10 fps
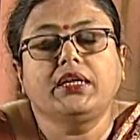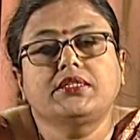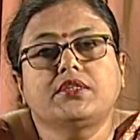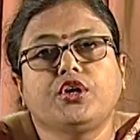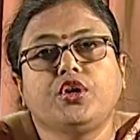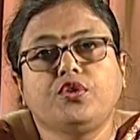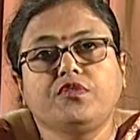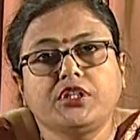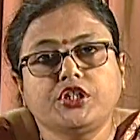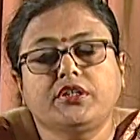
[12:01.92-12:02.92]
its
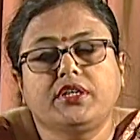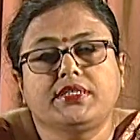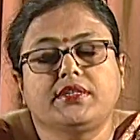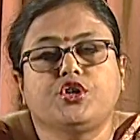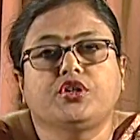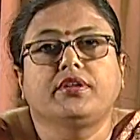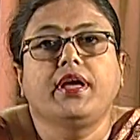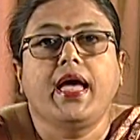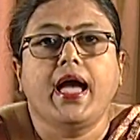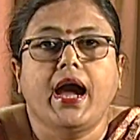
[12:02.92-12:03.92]
universalization
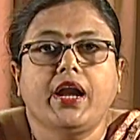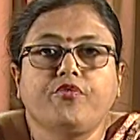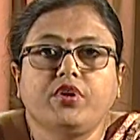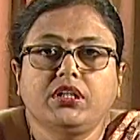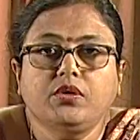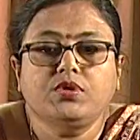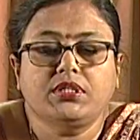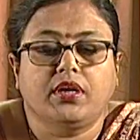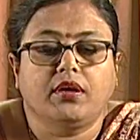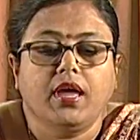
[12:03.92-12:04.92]
and
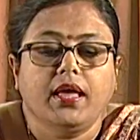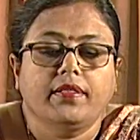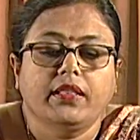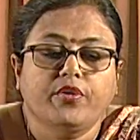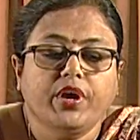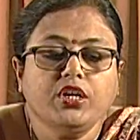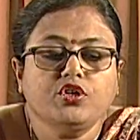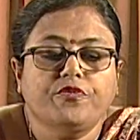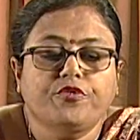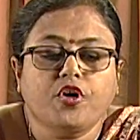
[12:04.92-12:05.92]
reducing the rate
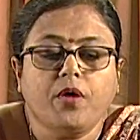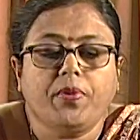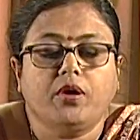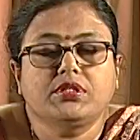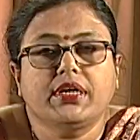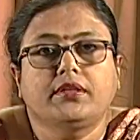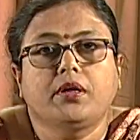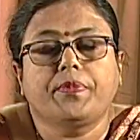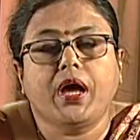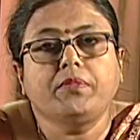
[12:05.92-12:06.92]
of dropouts at the
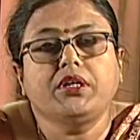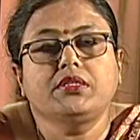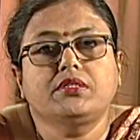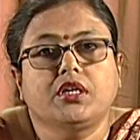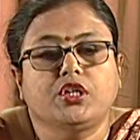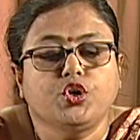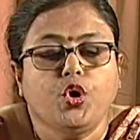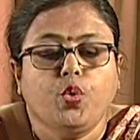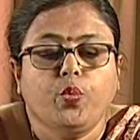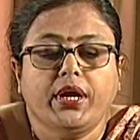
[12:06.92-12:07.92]
primary stage
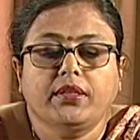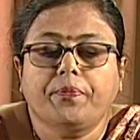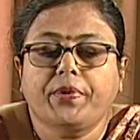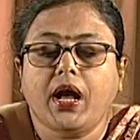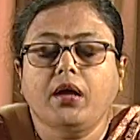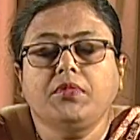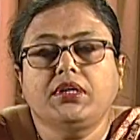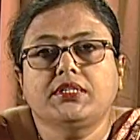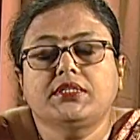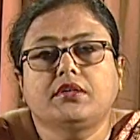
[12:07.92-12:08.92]
were the prime
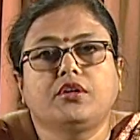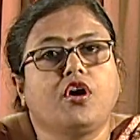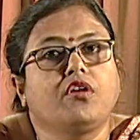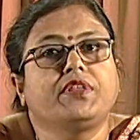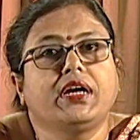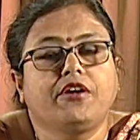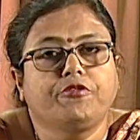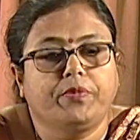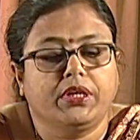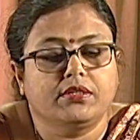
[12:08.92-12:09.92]
concern of the
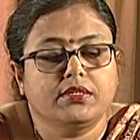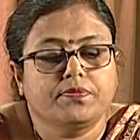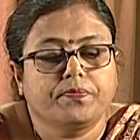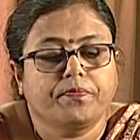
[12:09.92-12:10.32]
governments.